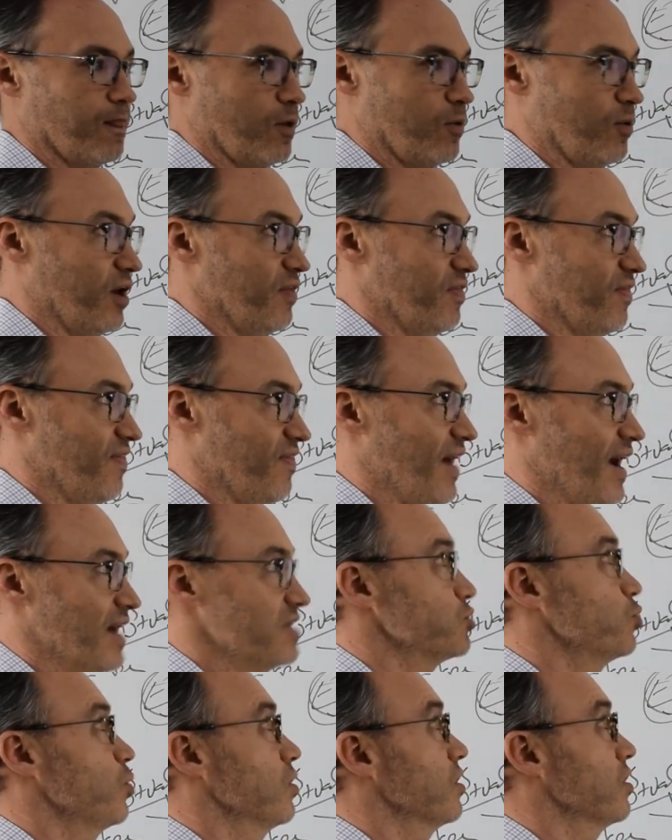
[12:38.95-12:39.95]
All right,
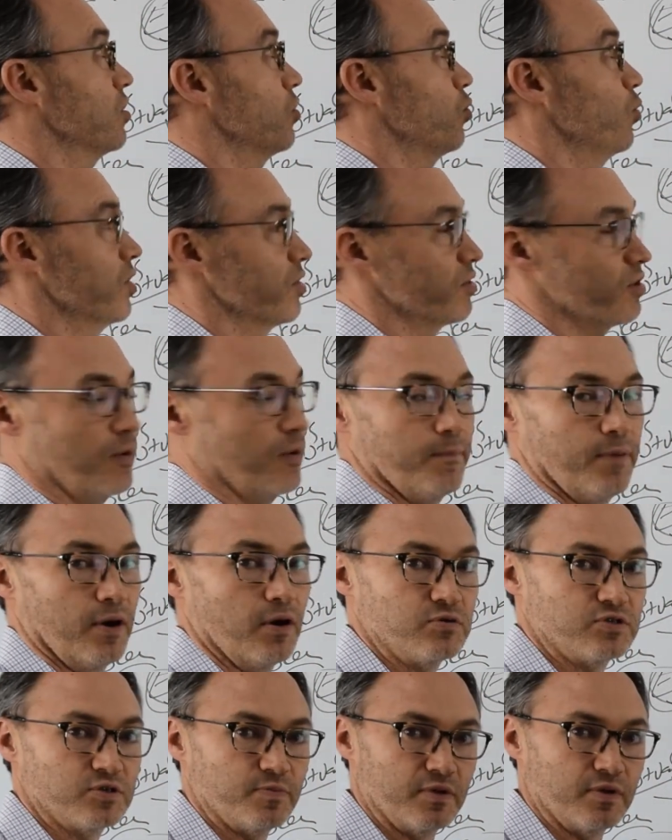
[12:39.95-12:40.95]
that's where
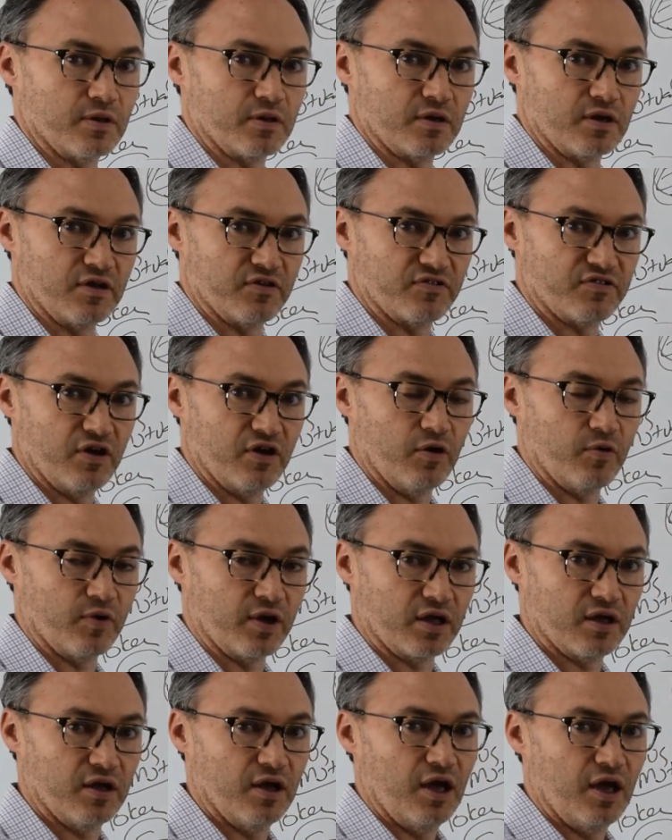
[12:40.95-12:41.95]
composability is
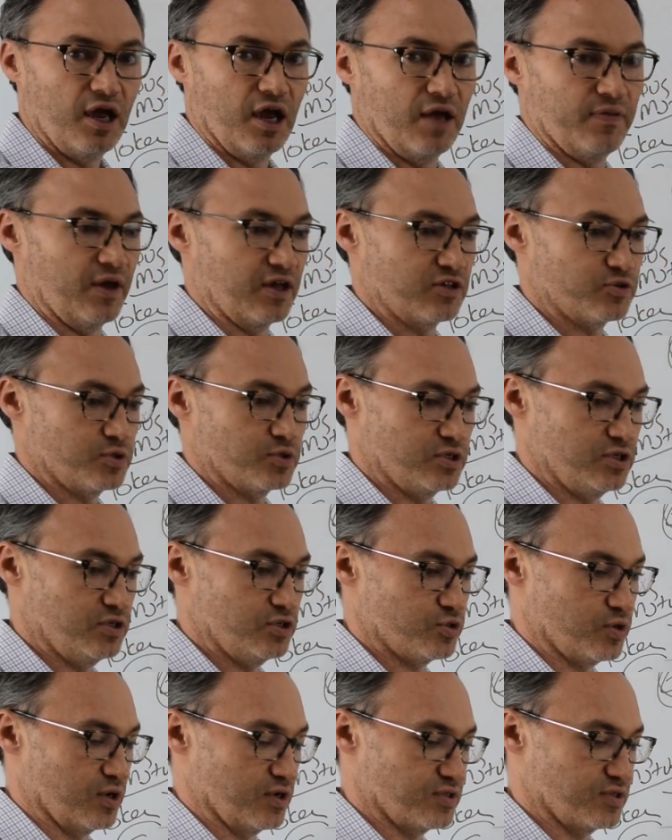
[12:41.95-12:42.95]
going, and that's what's
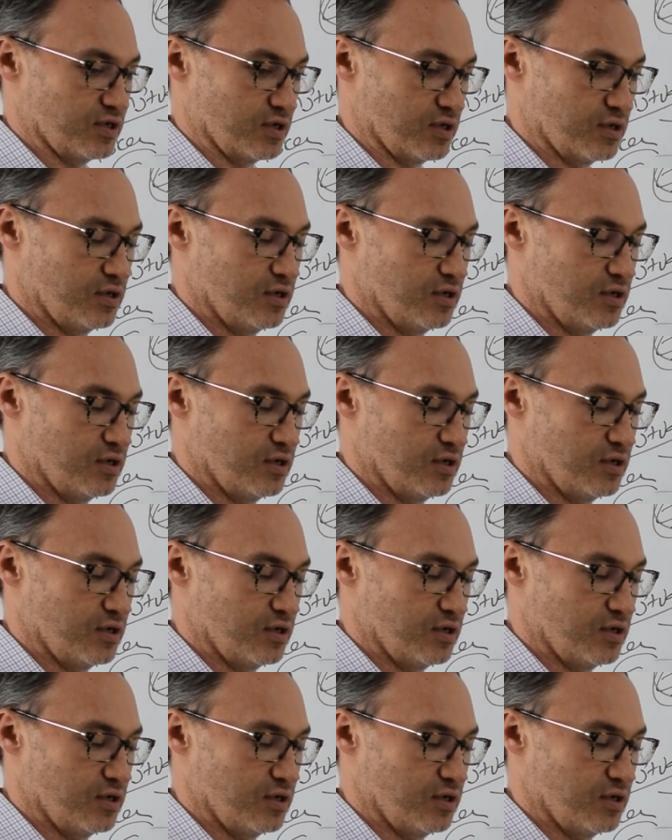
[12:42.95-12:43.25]
interesting